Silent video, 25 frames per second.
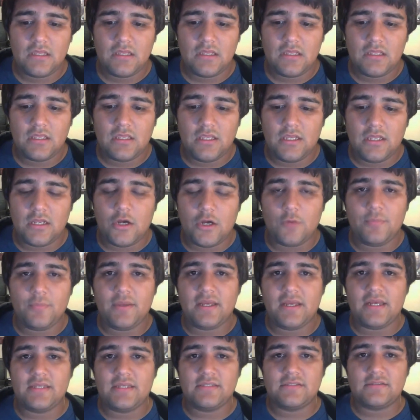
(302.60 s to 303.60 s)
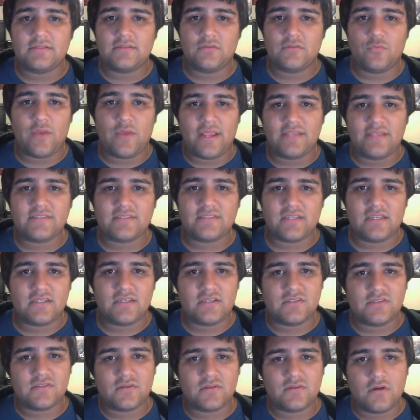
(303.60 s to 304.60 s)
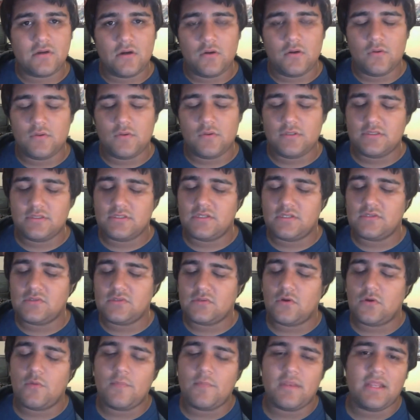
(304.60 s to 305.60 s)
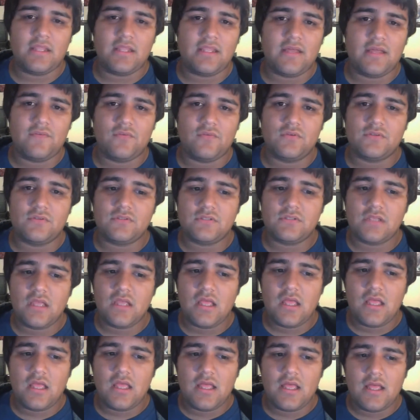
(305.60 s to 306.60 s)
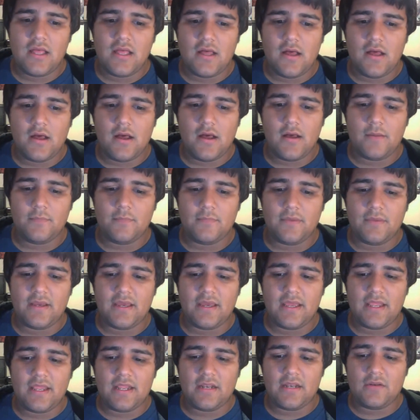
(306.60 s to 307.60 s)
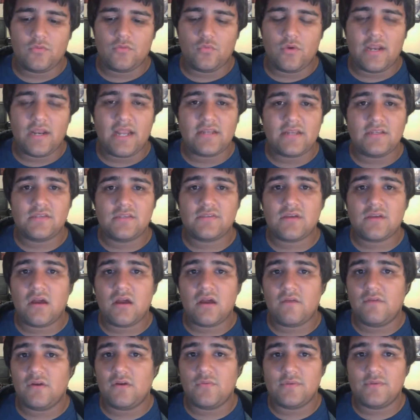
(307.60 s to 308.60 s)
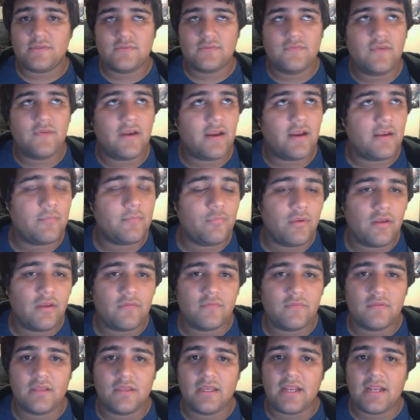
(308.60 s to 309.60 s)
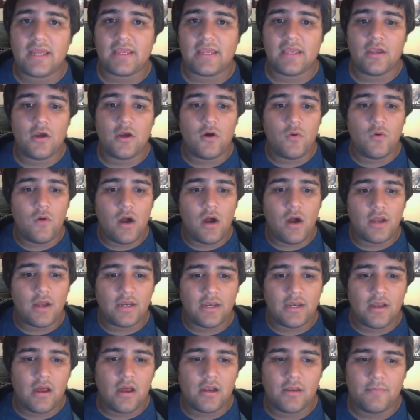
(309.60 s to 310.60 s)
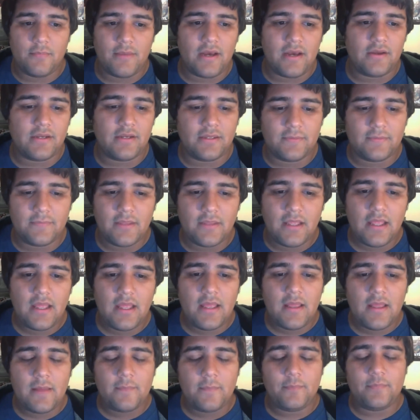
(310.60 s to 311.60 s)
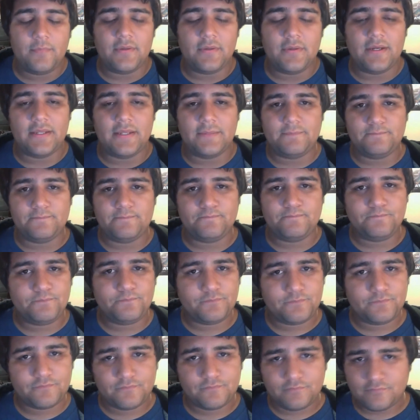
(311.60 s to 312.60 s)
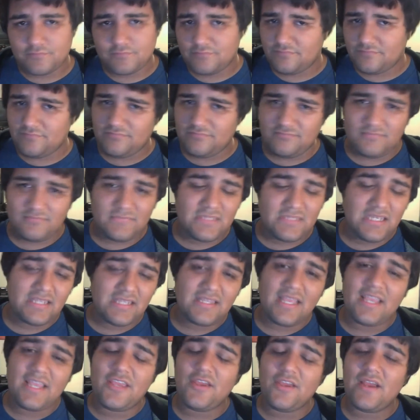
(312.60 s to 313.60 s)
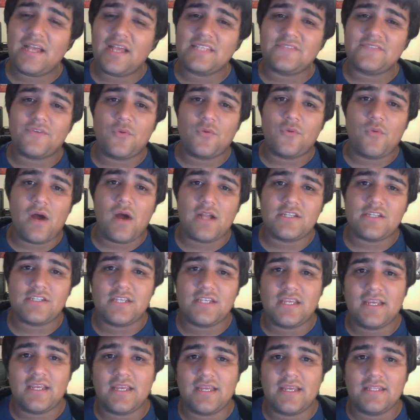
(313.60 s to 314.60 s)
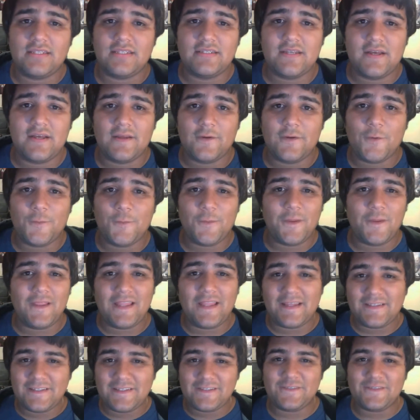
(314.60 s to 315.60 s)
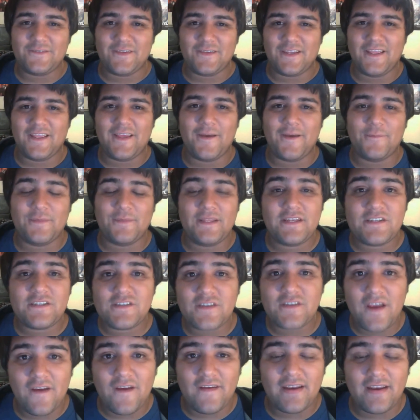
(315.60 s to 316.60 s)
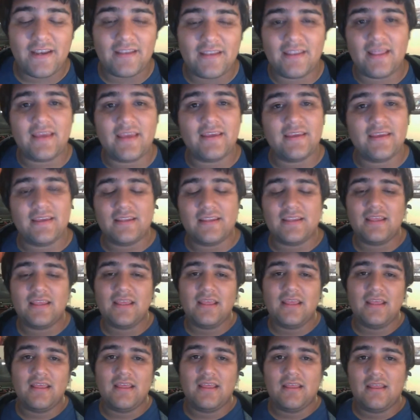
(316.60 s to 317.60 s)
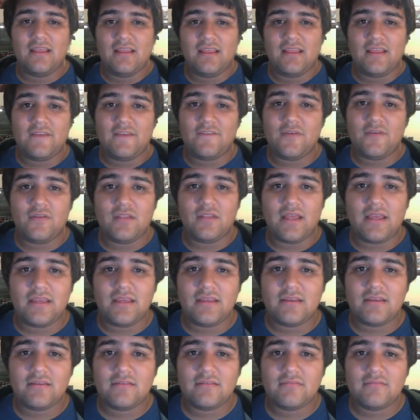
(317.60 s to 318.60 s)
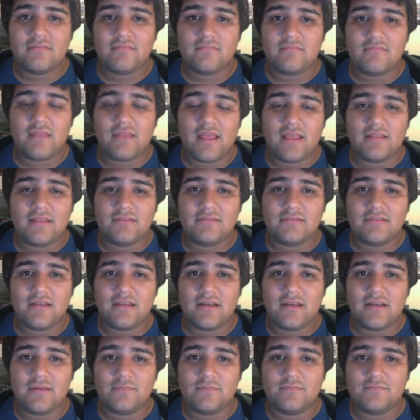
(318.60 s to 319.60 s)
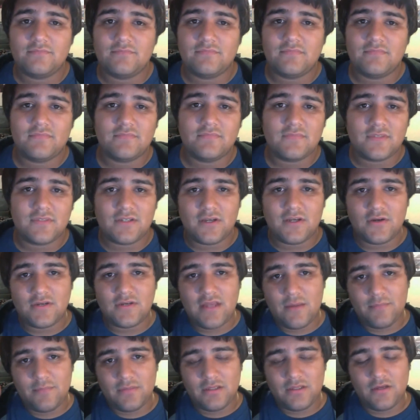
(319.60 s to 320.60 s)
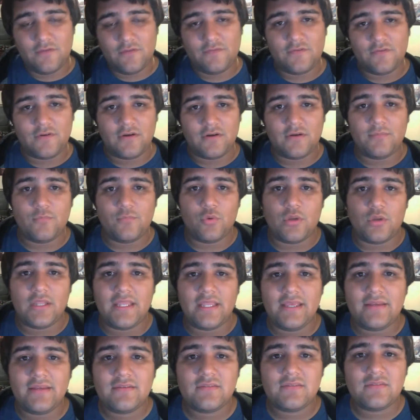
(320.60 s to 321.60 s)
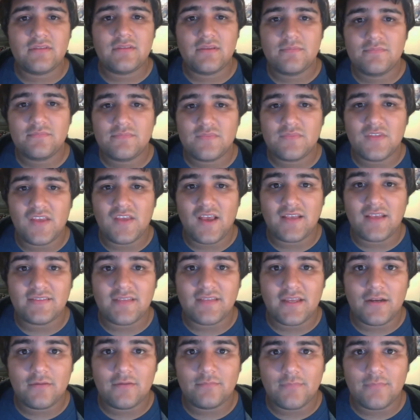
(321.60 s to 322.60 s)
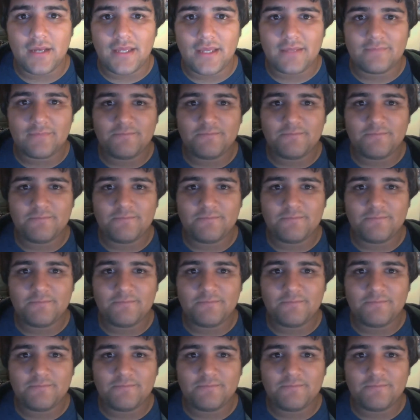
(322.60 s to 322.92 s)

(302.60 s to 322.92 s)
you know, because race can just go into so many levels. Um, and what I just covered was very briefly, and I can go on and on about it. But thank you guys for watching and I uh, hope you like this video. Please share it and like it if you like. And um, go down below for more links. See you guys later. Bye.